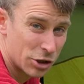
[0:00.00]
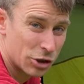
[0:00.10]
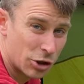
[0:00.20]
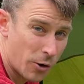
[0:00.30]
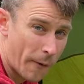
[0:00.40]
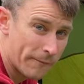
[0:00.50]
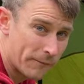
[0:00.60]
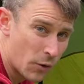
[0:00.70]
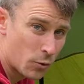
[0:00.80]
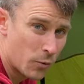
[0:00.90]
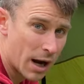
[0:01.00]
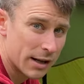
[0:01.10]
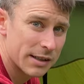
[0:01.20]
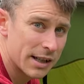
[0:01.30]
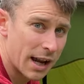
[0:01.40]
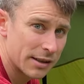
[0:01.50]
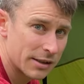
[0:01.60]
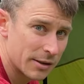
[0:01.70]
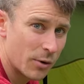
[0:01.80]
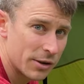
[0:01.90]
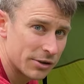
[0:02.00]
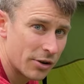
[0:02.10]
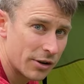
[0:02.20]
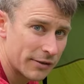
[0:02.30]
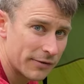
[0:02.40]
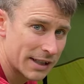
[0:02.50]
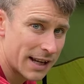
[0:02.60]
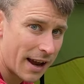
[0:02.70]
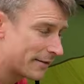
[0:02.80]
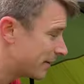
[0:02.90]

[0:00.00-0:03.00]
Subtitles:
So you've got full access to one side of the tent.